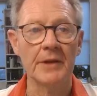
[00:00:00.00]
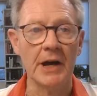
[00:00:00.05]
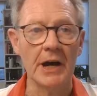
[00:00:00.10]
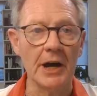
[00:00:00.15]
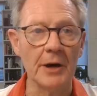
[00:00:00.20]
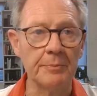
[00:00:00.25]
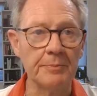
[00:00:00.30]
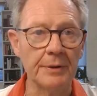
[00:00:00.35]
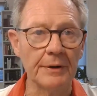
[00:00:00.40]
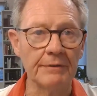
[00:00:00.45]

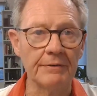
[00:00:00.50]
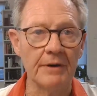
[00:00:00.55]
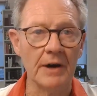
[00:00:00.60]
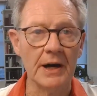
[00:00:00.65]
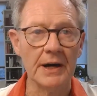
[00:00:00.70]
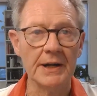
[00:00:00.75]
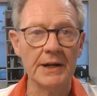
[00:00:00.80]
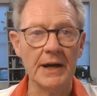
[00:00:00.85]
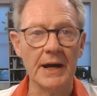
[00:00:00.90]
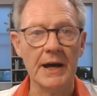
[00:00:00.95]
our
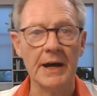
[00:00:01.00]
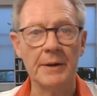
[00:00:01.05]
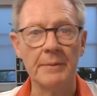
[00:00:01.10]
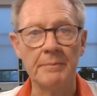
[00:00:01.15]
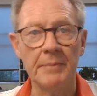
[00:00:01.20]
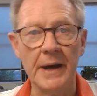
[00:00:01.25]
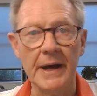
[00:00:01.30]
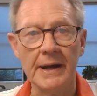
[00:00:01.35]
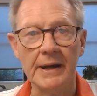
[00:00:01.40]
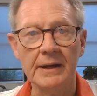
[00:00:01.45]
provider
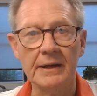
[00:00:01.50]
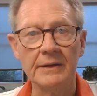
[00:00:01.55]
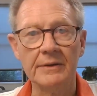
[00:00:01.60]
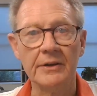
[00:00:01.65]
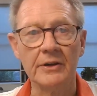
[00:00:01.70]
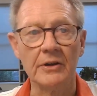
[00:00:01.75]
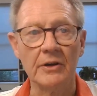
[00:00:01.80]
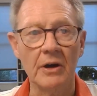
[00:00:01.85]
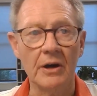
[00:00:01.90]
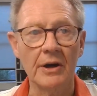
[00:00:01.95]
and banner,
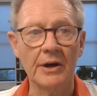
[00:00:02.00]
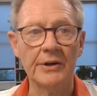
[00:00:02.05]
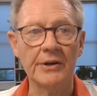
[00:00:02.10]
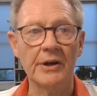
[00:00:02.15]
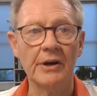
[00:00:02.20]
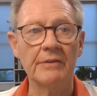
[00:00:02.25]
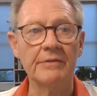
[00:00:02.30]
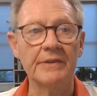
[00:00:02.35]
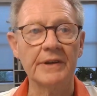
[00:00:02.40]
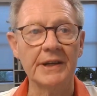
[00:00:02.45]
the God
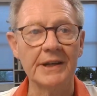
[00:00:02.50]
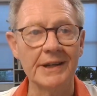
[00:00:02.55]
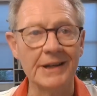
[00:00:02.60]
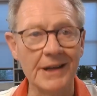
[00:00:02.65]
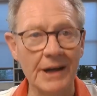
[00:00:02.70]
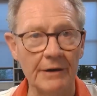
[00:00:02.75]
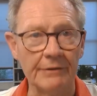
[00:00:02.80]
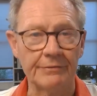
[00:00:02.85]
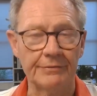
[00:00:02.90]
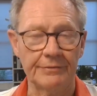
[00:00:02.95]
of
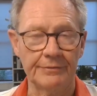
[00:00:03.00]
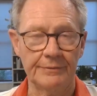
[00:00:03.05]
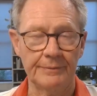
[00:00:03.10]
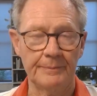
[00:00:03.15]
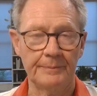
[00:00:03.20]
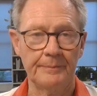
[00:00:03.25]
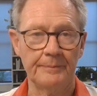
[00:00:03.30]
enough.